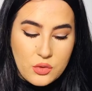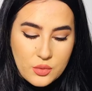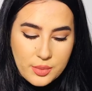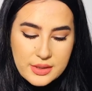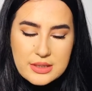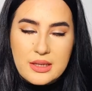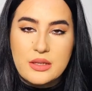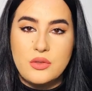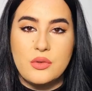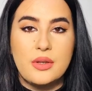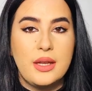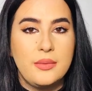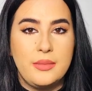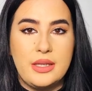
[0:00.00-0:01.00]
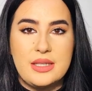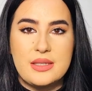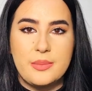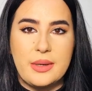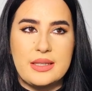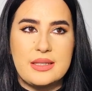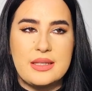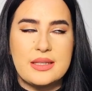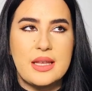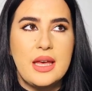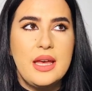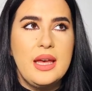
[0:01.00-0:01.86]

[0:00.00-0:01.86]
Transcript: Look, personally, I don't get many spices.